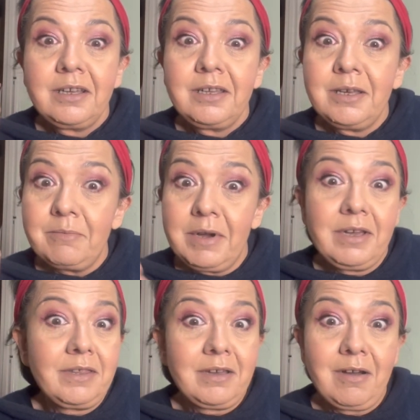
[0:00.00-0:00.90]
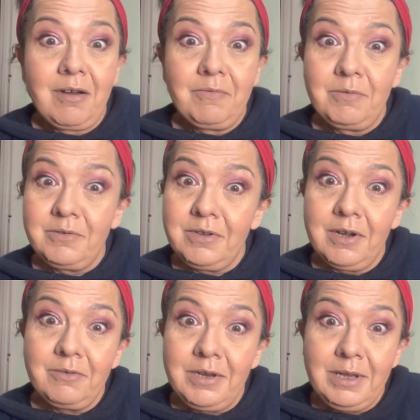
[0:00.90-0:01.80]
that my other half wouldn't
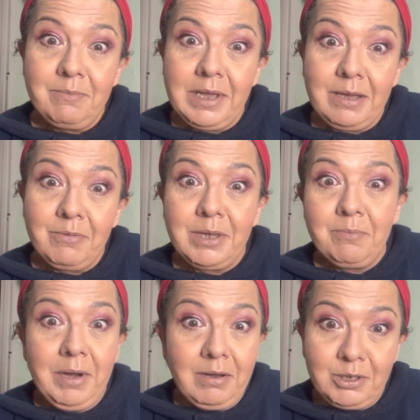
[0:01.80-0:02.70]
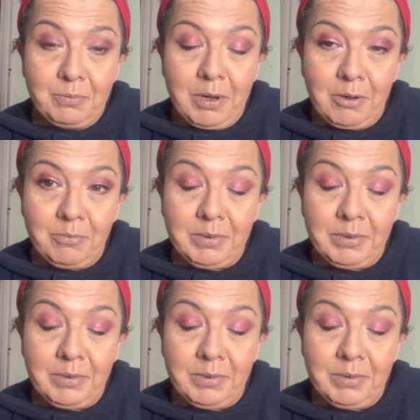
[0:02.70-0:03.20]
go near me with a barge pole